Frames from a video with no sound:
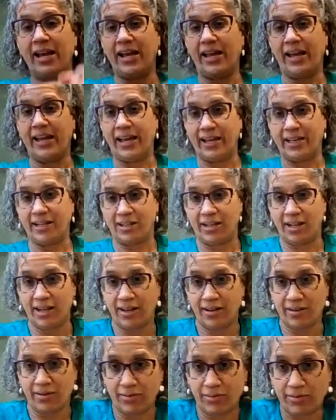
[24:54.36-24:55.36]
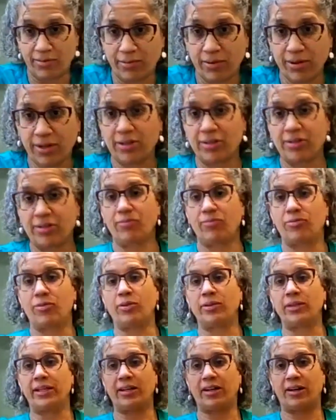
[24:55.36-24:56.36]
and
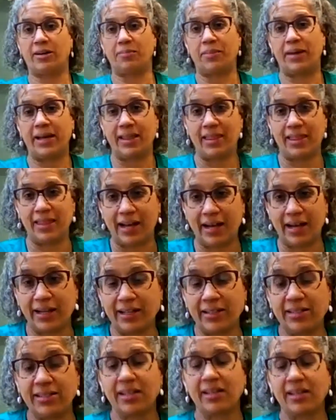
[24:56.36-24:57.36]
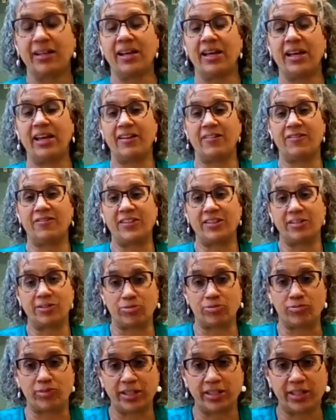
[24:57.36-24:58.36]
rolling on my thighs, and it
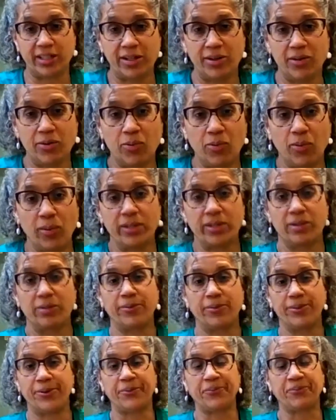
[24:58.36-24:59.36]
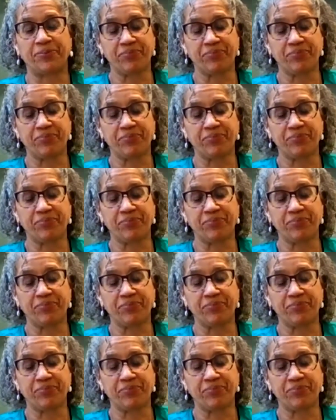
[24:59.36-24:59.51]
feels really wonderful.